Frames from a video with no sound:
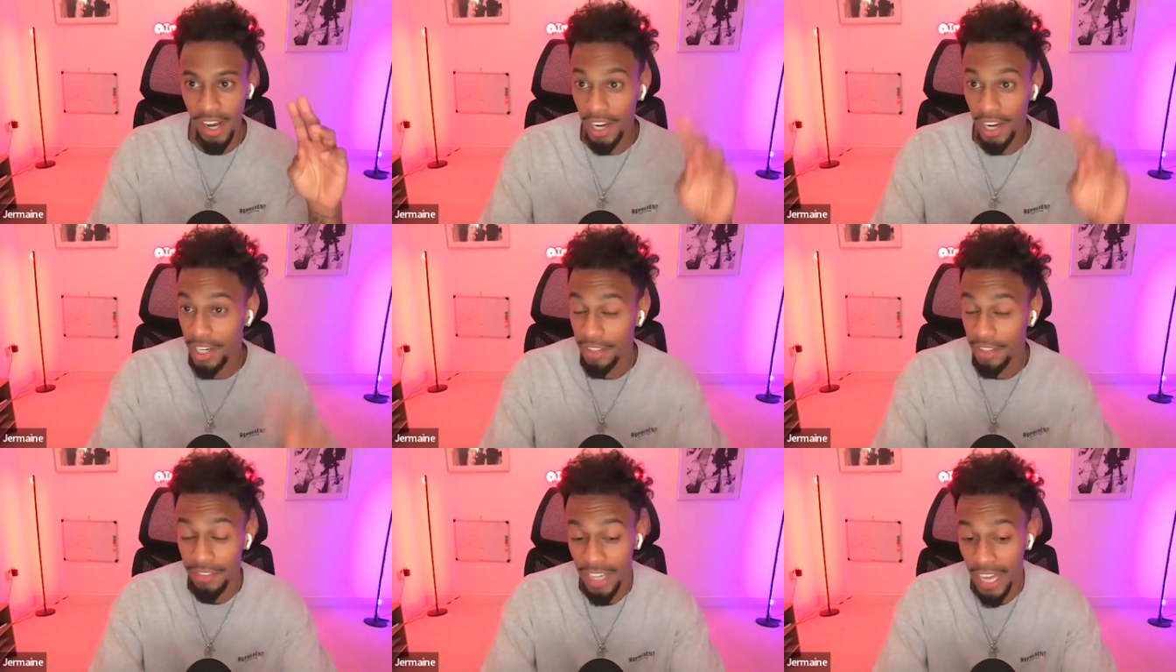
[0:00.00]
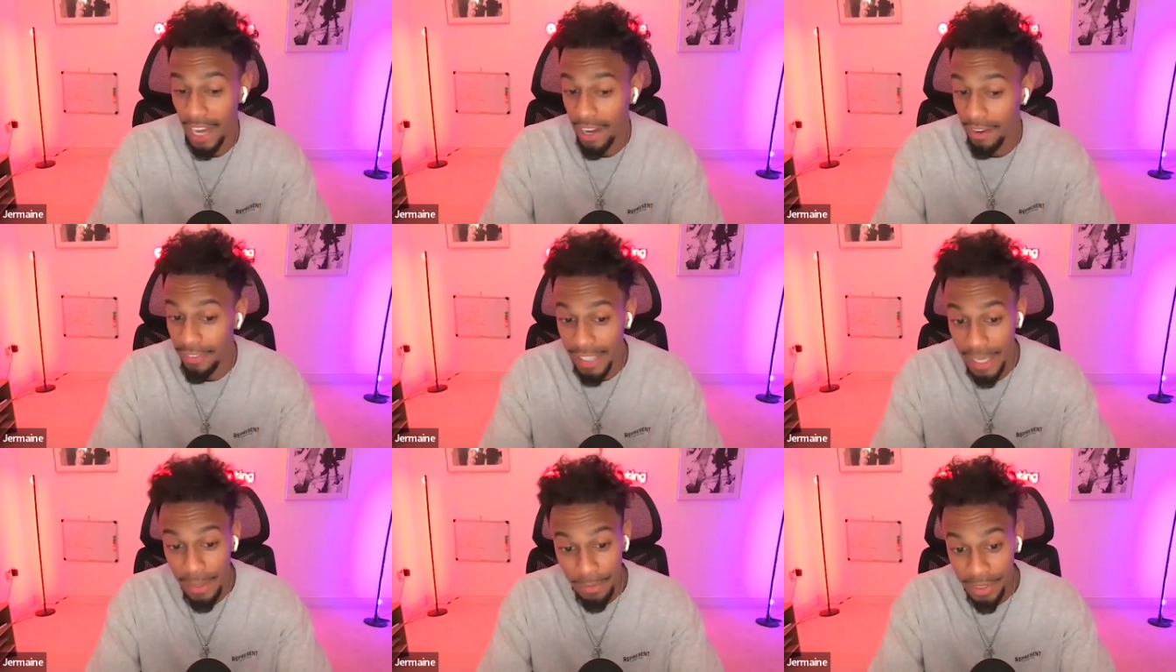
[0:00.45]
I didn't even
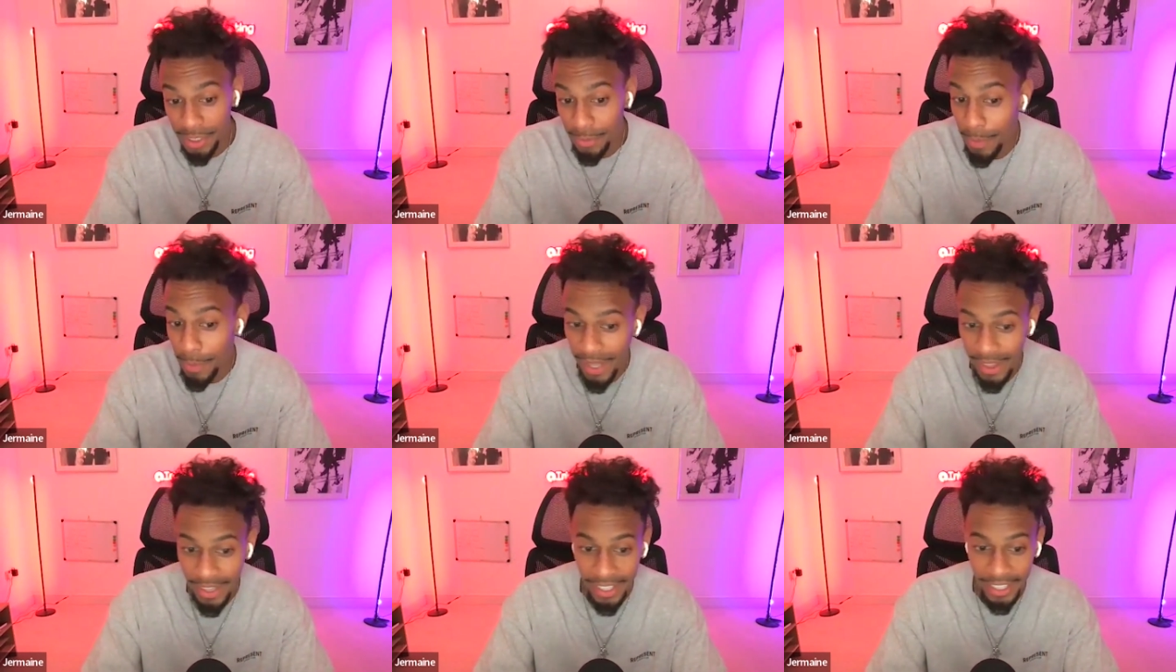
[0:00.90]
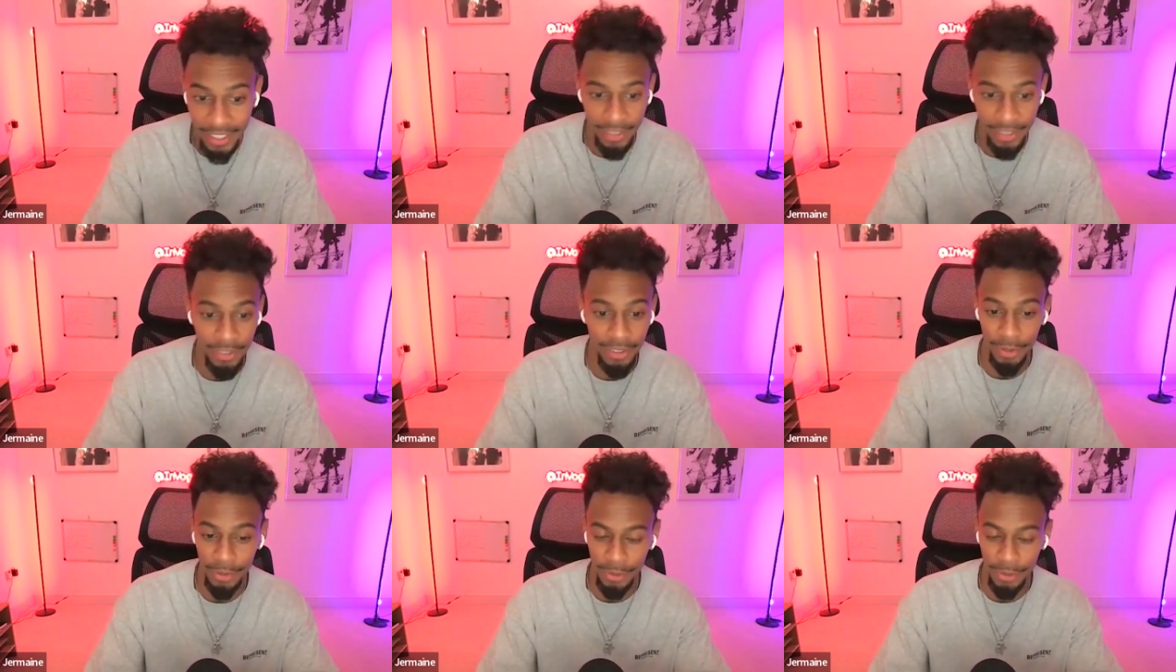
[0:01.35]
have a lemon list back
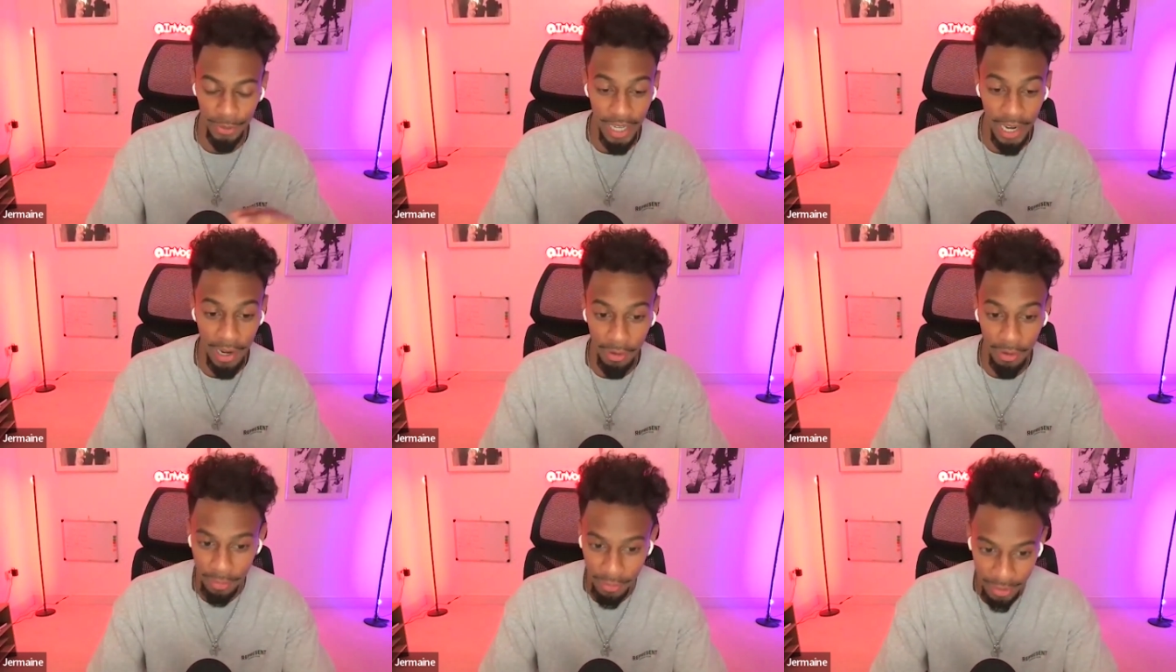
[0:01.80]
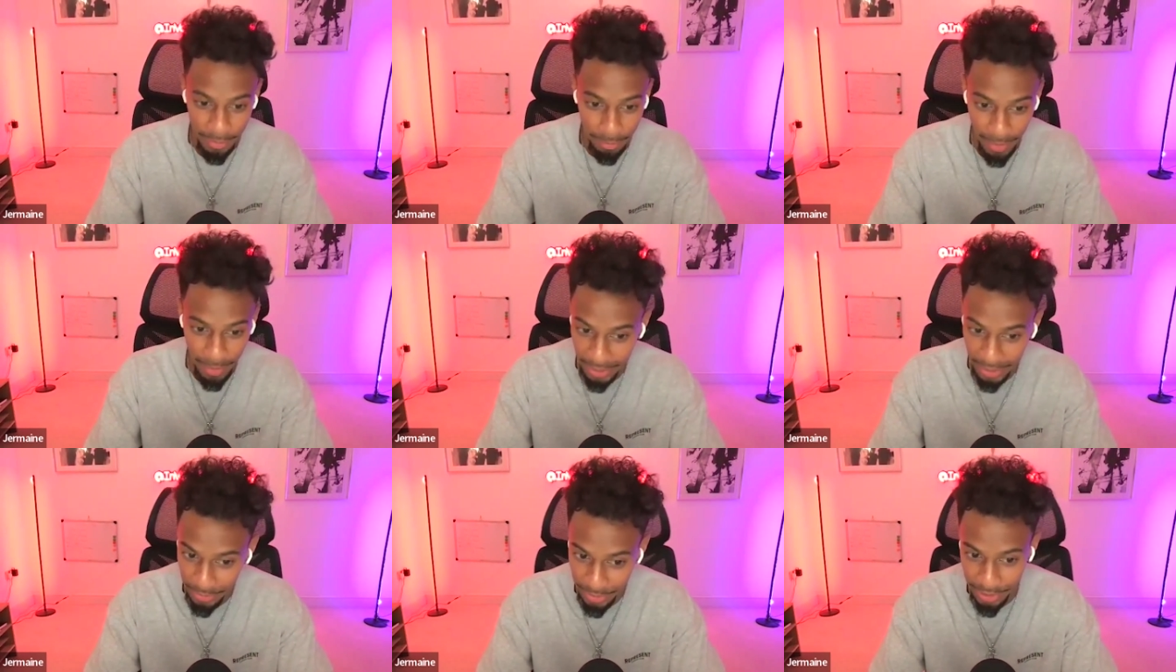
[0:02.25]
then. So I was doing everything
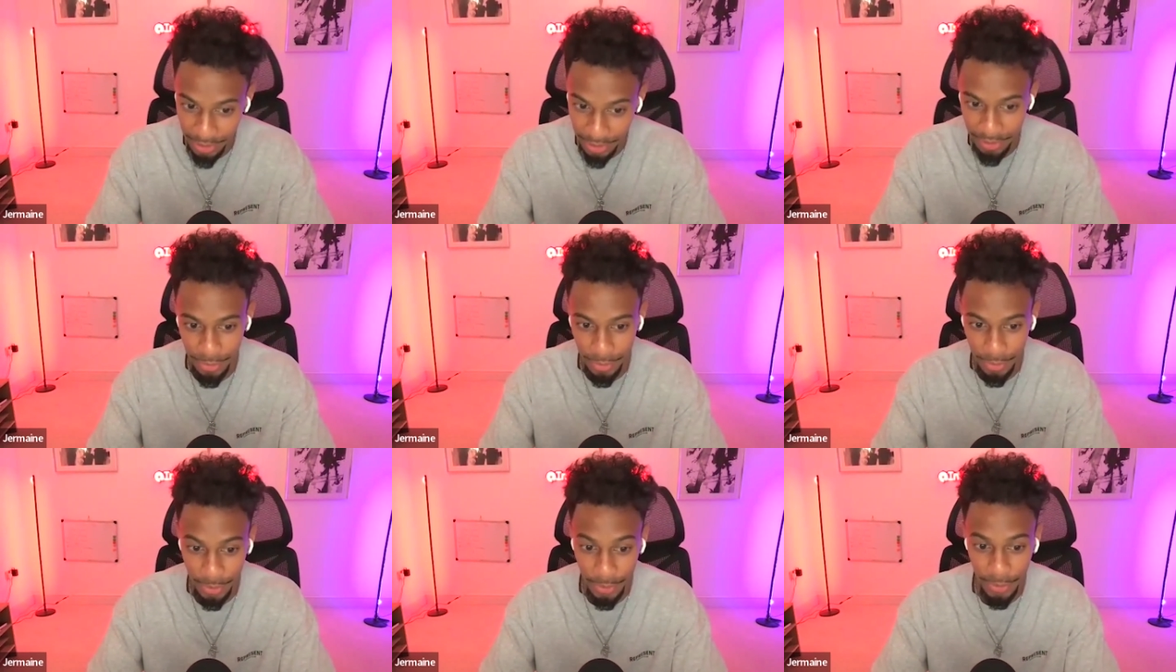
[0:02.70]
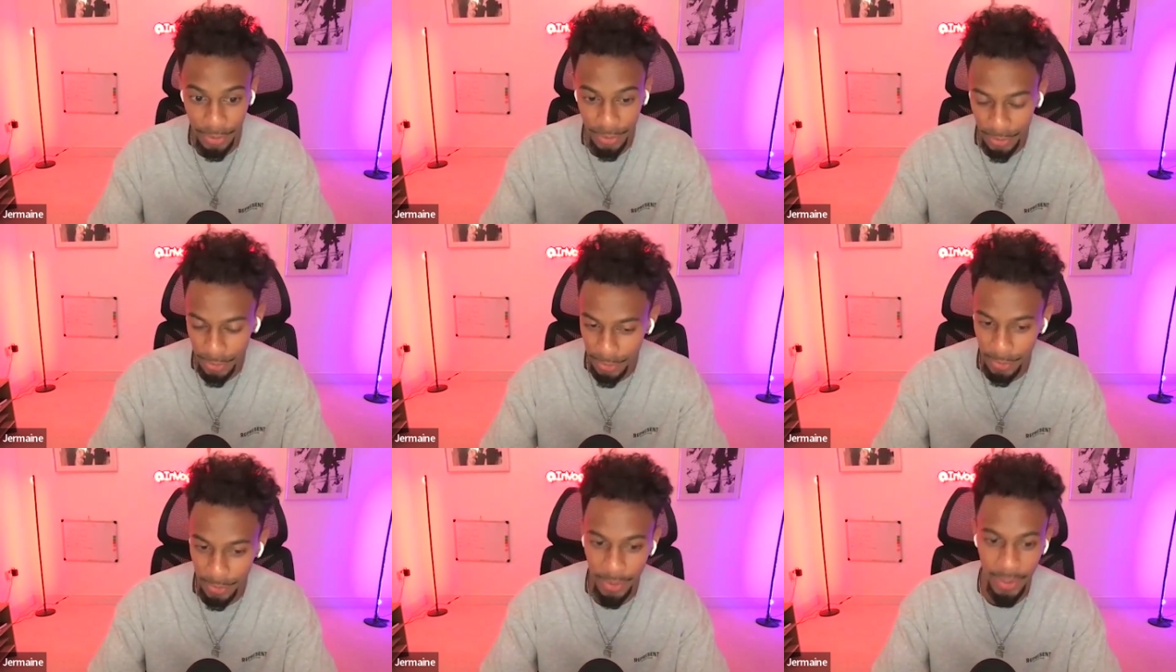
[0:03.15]
manually through
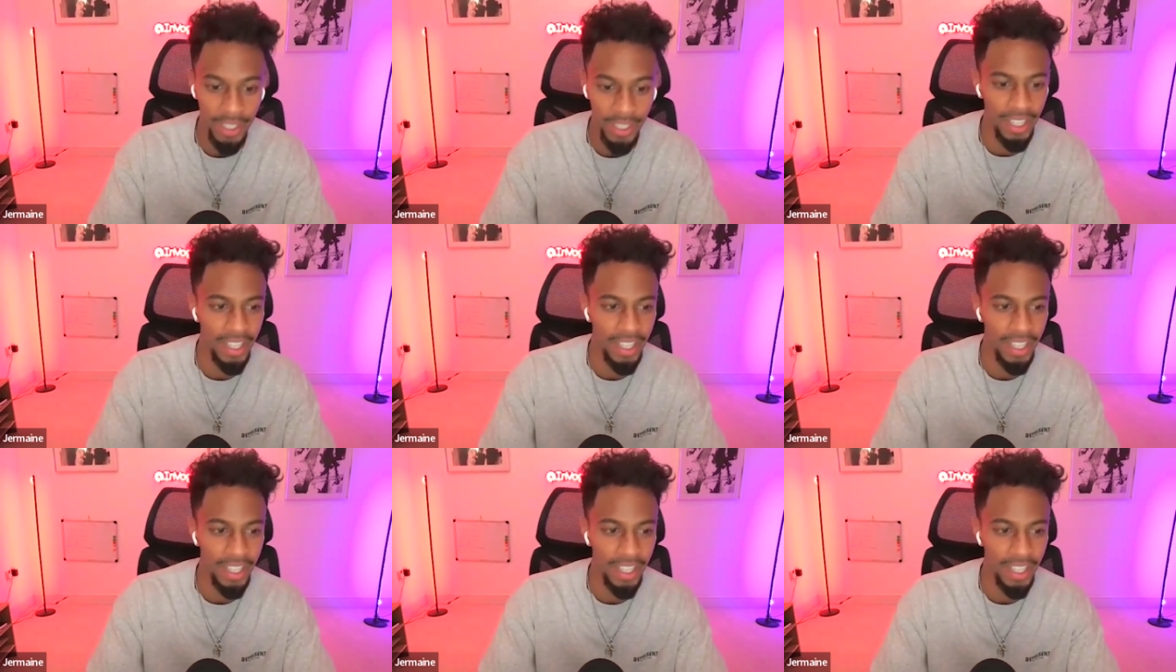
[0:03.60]
Google.